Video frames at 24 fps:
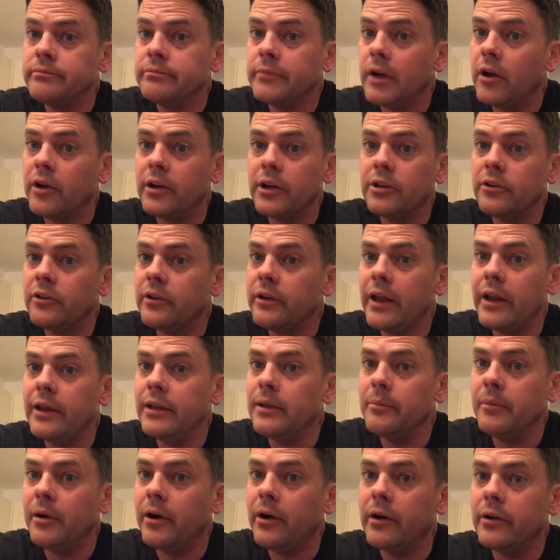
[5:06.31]
Hardly done
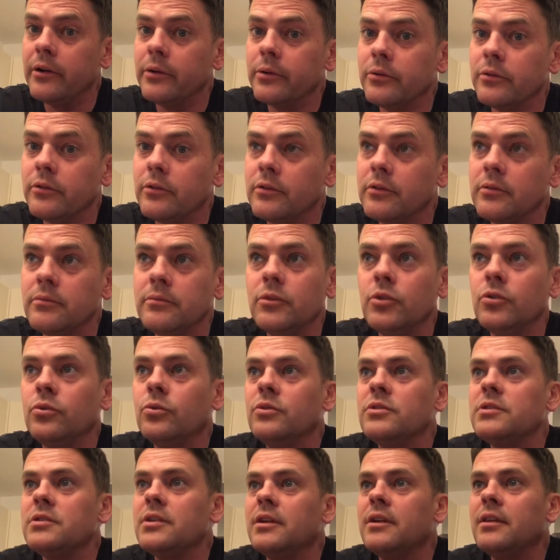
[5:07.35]
any miles. You
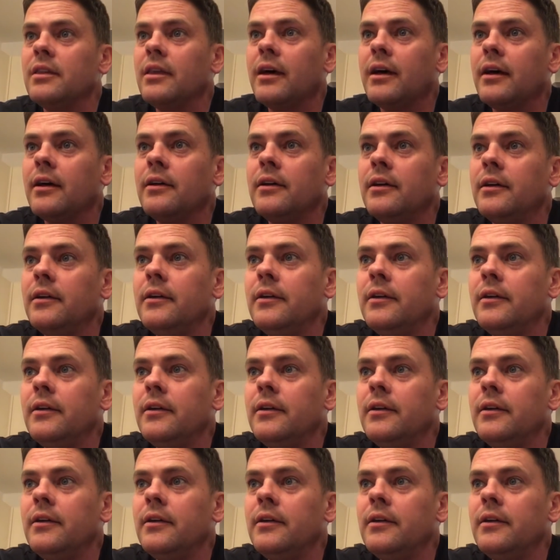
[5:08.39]
always hear that.